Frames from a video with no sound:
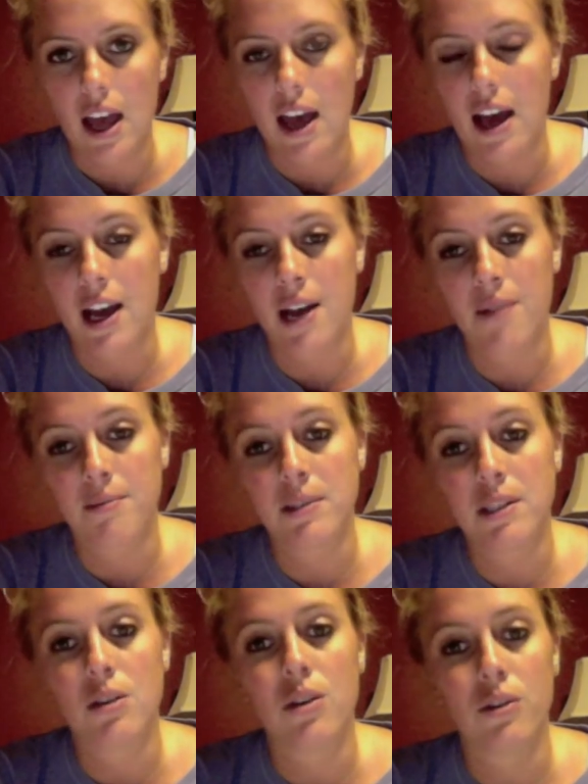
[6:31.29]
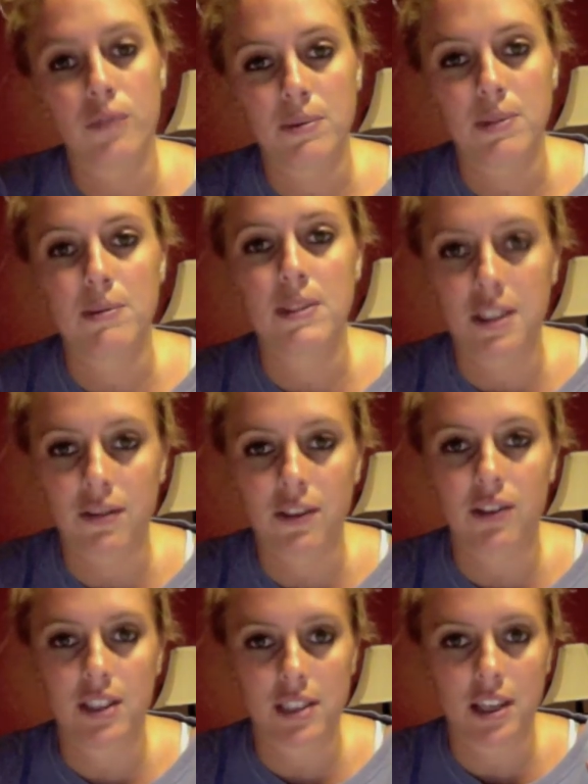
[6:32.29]
2 of them
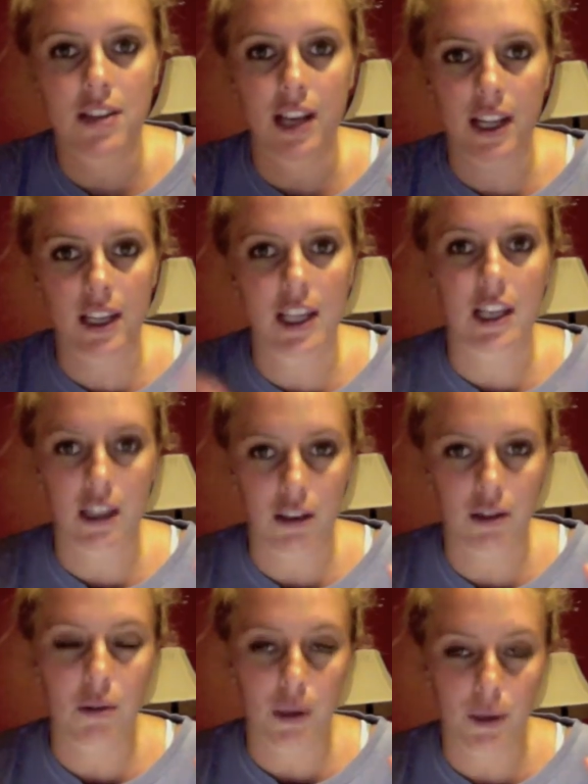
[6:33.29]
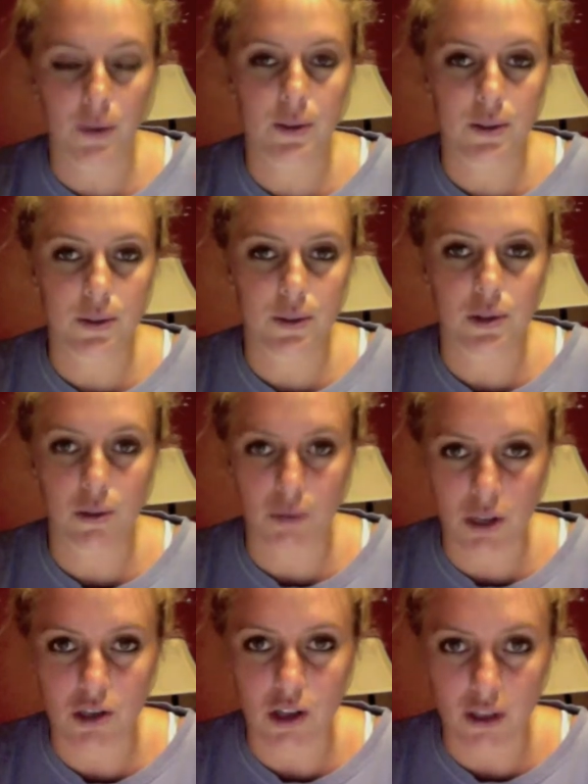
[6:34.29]
specifically said that, like in quotes, to
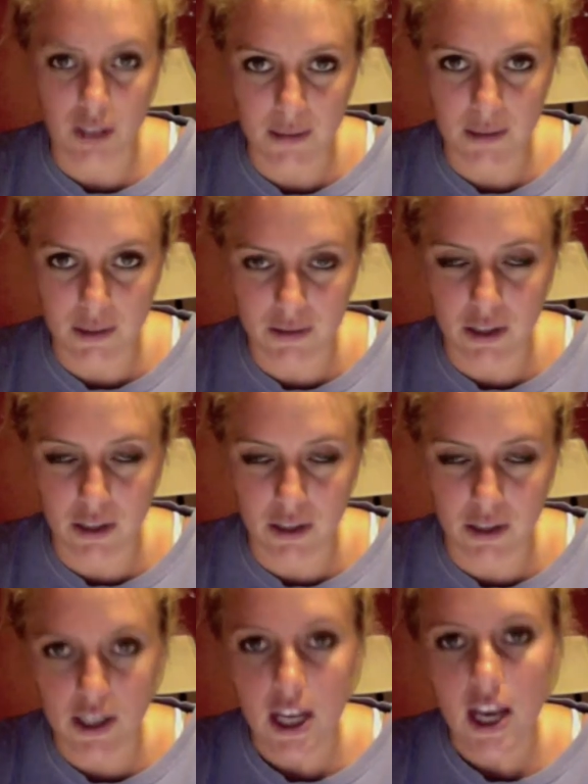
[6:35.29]
reach all types of learners.